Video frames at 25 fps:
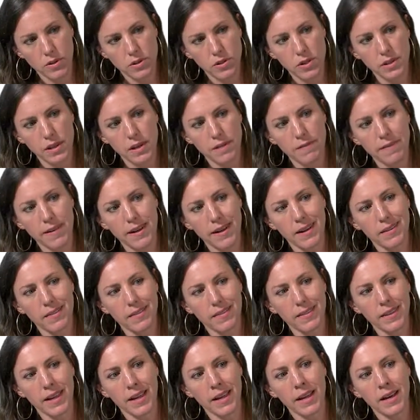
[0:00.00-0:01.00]
So they
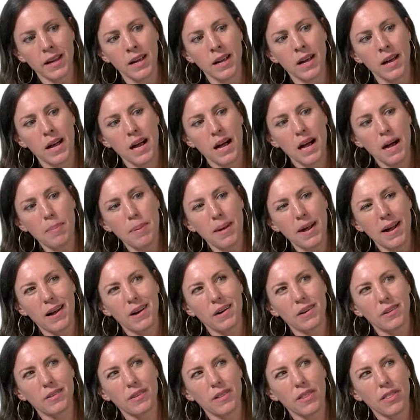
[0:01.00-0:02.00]
found that
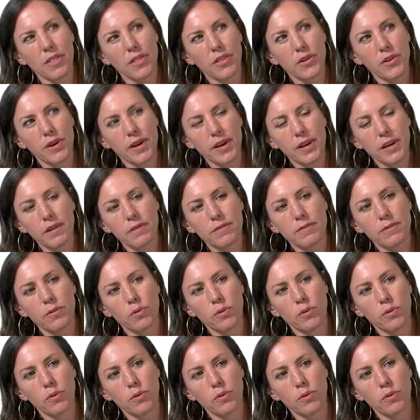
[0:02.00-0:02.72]
about 30 to